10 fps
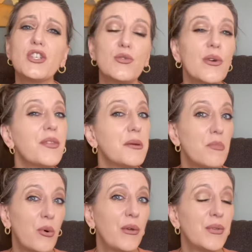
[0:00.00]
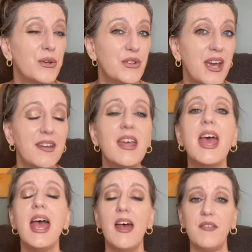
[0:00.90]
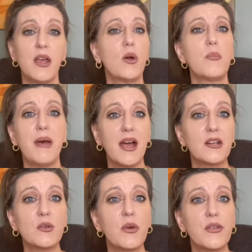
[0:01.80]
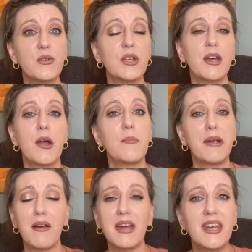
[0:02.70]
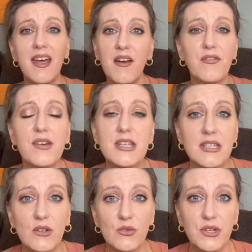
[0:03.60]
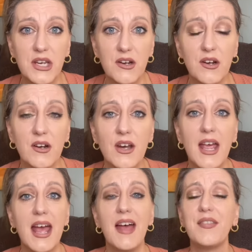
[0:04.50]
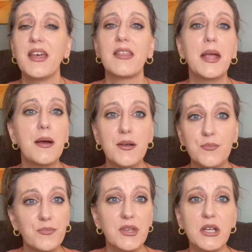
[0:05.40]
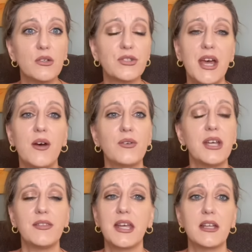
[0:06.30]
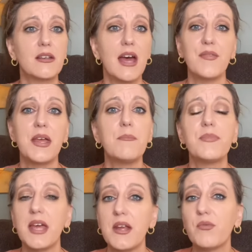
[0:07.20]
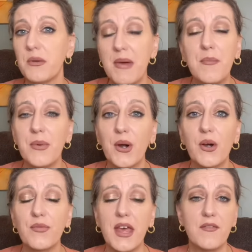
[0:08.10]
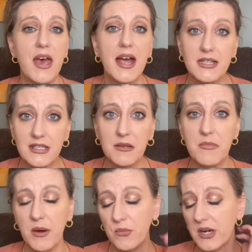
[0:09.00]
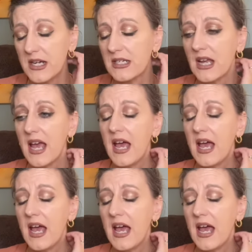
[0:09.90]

you know they mourn their dead, and they go back to where their dead are buried every single year, and they like kneel down, and they remember. They have excellent memories.